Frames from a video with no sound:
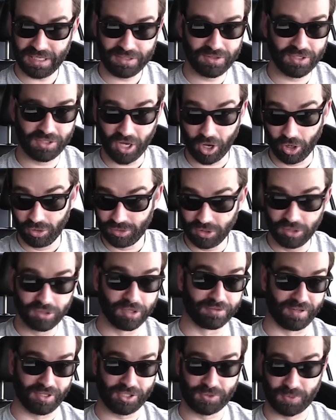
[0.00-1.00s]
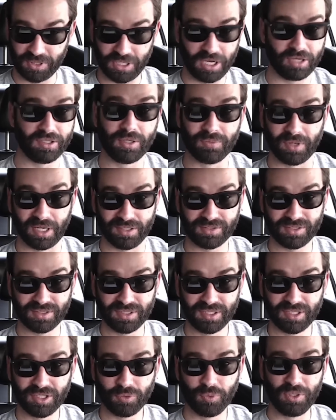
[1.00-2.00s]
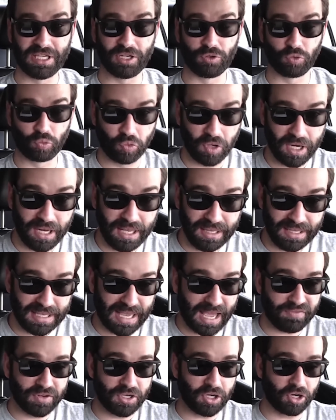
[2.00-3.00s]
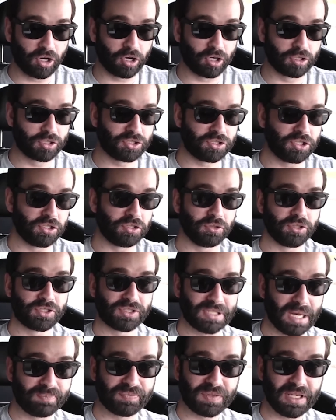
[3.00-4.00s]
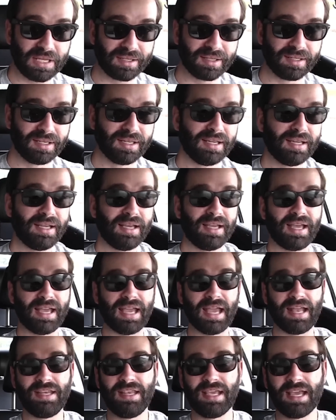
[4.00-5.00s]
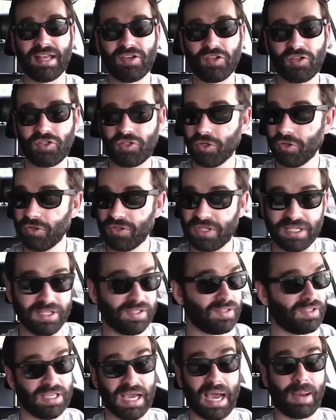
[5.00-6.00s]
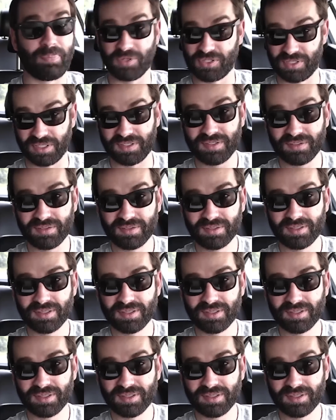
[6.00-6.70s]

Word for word: In the known universe, we're the only ones. We could really have an urge to do something and yet do the, the opposite.